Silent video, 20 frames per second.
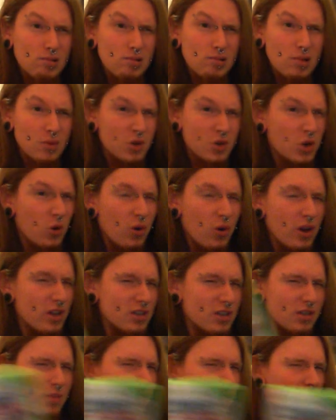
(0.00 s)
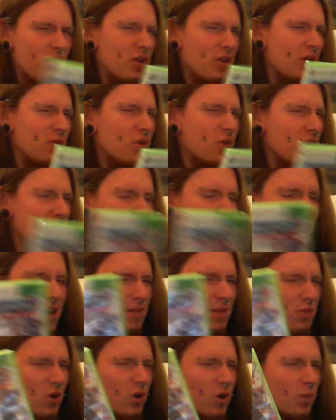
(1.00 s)
I'm sure it is. I think I've got his name
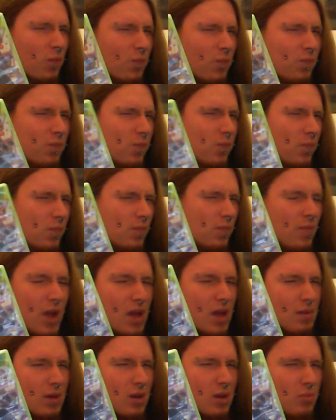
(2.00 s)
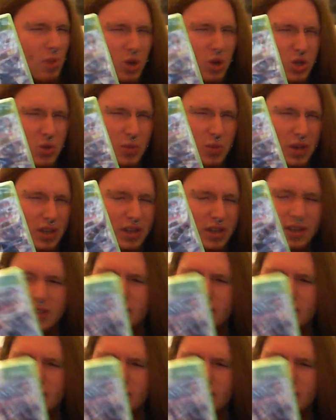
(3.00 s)
wrong. Maybe, possibly.